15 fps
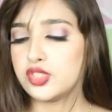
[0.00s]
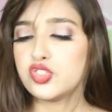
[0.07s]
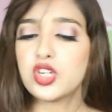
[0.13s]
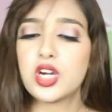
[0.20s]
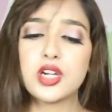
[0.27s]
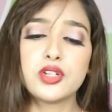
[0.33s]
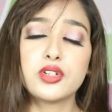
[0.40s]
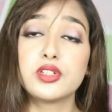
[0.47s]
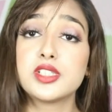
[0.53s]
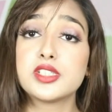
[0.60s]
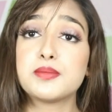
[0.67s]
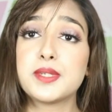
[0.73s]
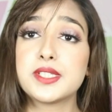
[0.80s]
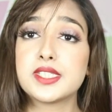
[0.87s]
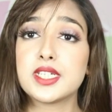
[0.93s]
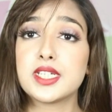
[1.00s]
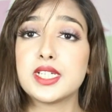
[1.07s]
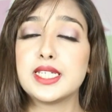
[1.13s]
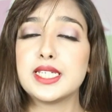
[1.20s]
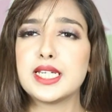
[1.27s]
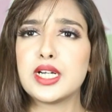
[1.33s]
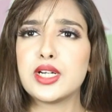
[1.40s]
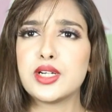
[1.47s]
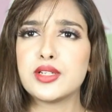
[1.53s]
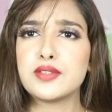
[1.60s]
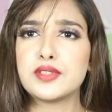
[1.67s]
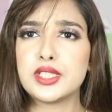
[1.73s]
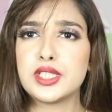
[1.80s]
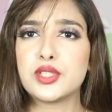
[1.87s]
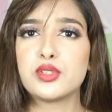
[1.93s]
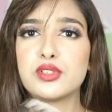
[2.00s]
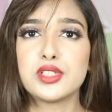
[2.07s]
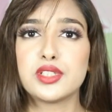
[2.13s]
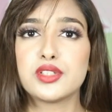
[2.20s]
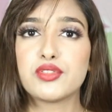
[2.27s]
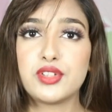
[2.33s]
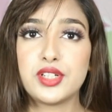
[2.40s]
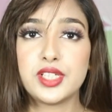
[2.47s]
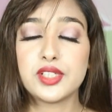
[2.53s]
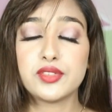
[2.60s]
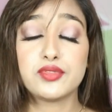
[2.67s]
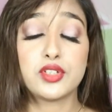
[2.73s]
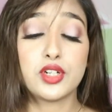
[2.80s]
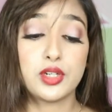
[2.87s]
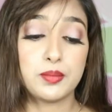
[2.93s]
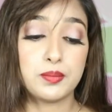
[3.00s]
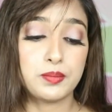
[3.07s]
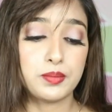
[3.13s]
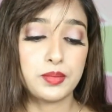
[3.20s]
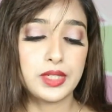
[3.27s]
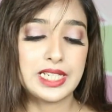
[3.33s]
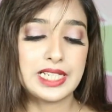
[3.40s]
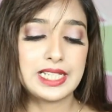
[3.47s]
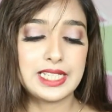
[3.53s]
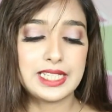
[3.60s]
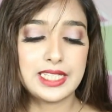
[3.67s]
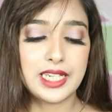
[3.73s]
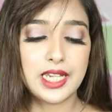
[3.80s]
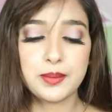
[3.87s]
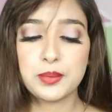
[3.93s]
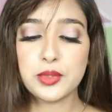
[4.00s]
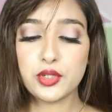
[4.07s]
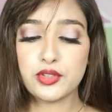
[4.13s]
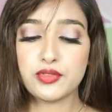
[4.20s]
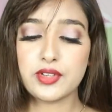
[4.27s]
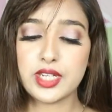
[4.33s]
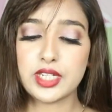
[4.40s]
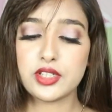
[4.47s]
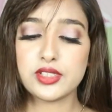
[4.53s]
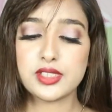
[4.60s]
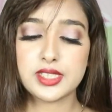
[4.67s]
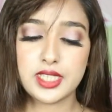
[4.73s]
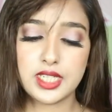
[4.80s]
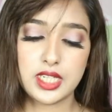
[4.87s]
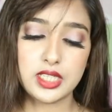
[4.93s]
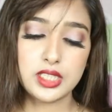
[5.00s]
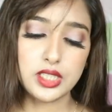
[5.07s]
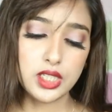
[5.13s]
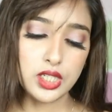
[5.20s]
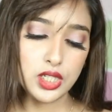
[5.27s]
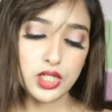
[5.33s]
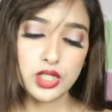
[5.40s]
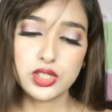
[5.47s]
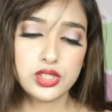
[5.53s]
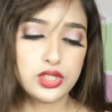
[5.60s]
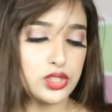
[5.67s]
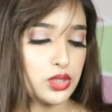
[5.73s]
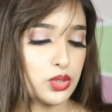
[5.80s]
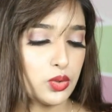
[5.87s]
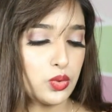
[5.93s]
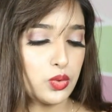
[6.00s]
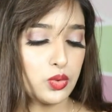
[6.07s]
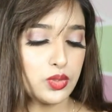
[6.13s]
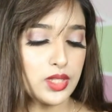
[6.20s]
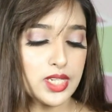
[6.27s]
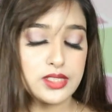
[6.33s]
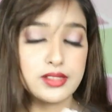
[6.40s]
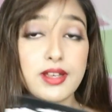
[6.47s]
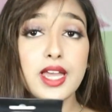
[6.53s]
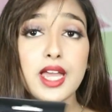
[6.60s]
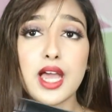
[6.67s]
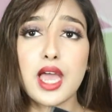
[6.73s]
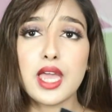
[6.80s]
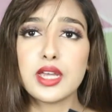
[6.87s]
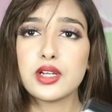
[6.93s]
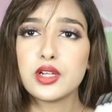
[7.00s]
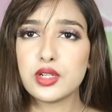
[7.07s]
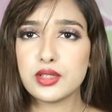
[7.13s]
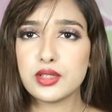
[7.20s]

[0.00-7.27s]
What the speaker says: Charcoal is basically a very good ingredient for cleaning and purifying your skin, so that's why I